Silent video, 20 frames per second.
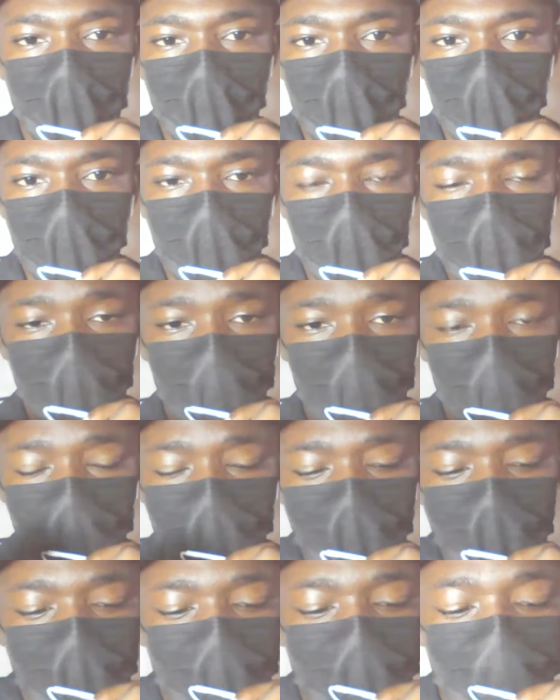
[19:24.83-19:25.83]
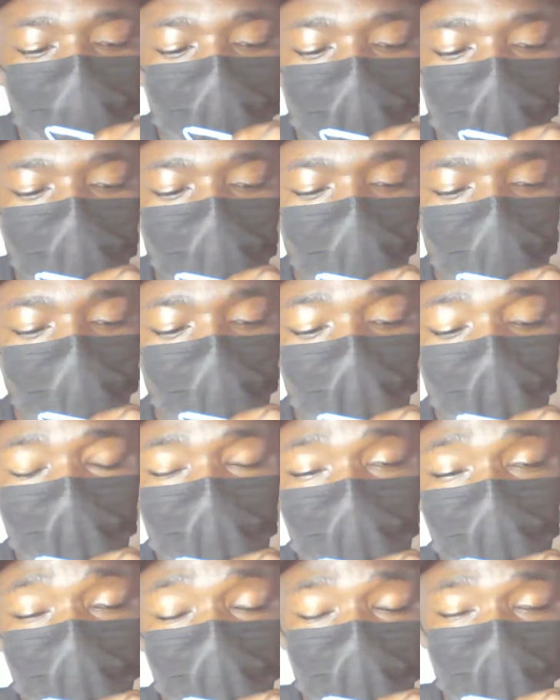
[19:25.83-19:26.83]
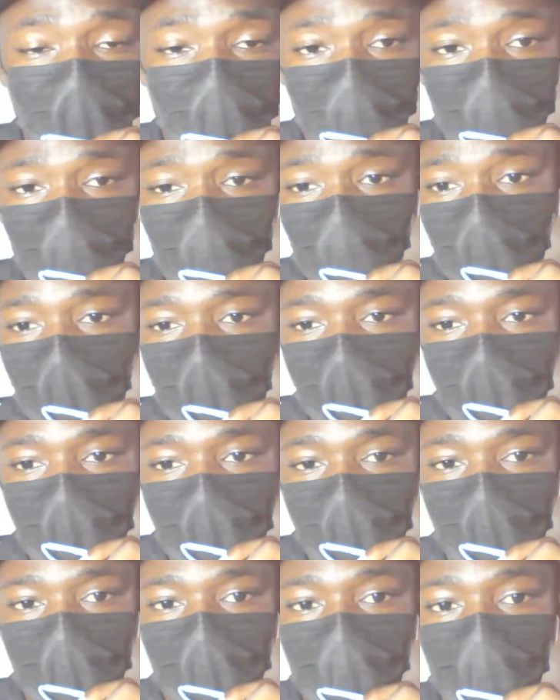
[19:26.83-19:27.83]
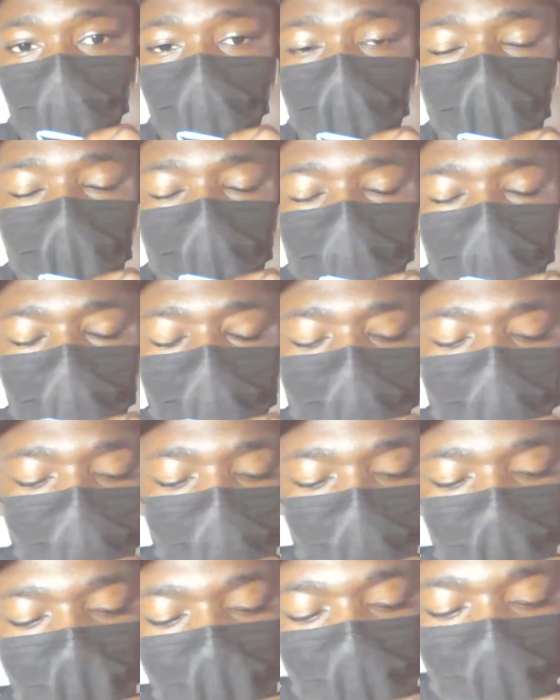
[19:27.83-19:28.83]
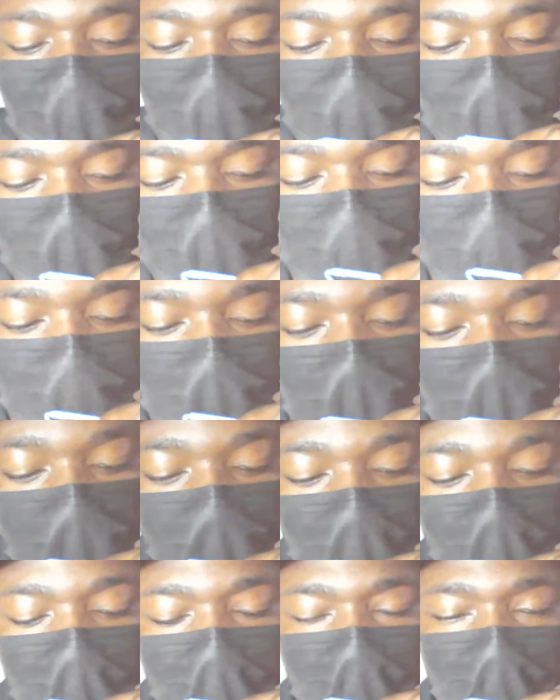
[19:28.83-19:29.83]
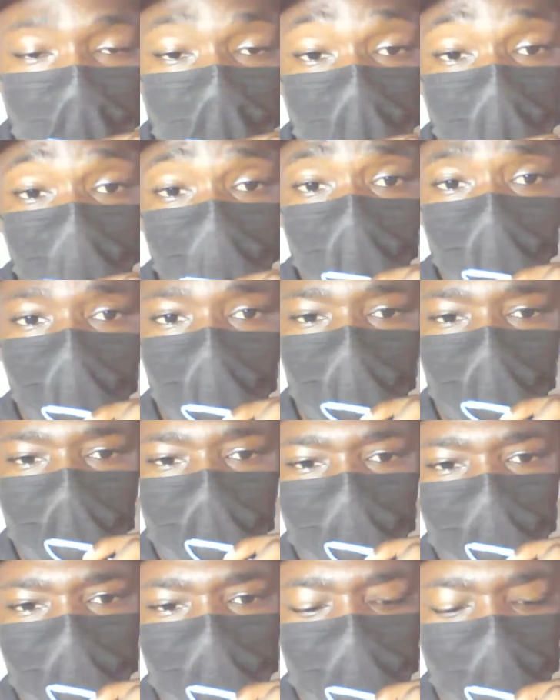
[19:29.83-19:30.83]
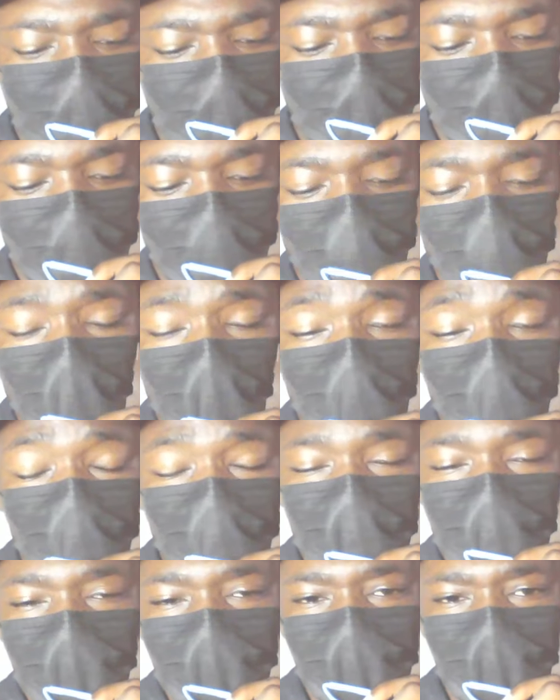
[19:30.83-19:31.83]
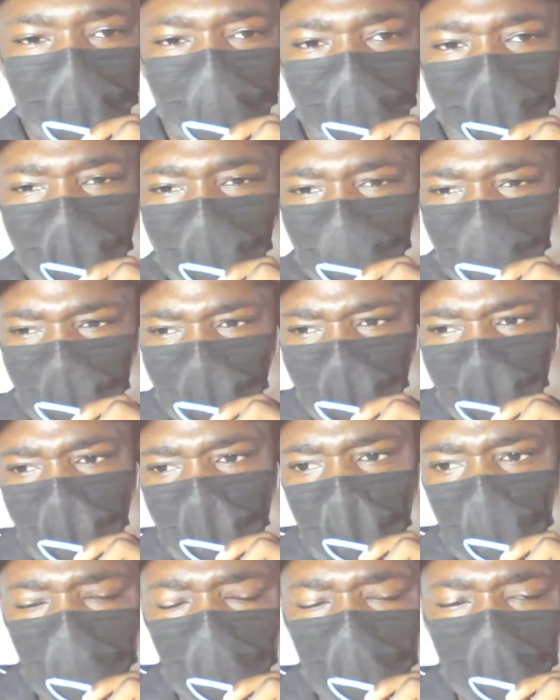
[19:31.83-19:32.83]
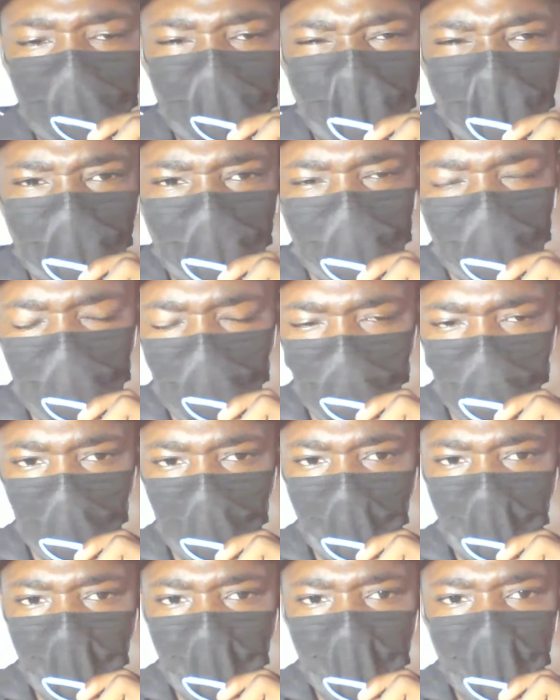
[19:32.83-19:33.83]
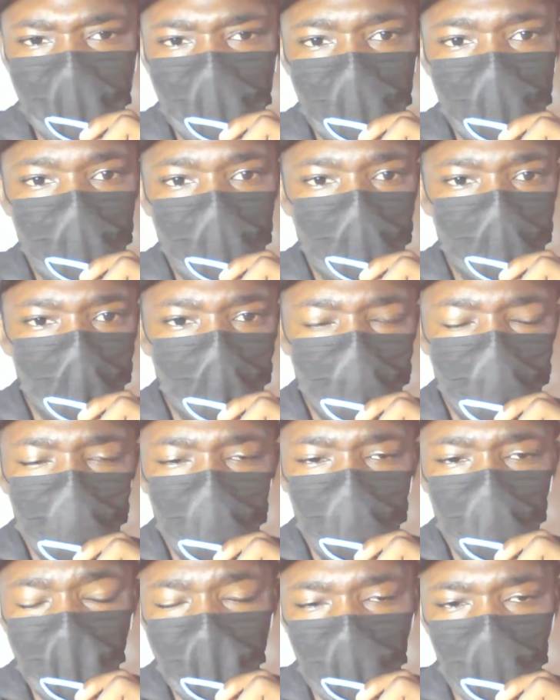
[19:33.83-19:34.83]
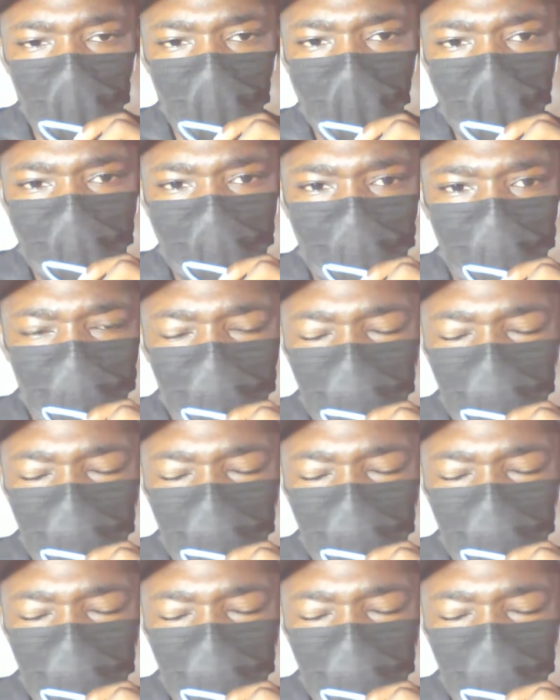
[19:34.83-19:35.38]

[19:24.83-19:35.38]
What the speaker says: You know na Alaska da don non a ni fipan for bi so ebet na asia some more can say school am painting as a MPP colors no a blue and white no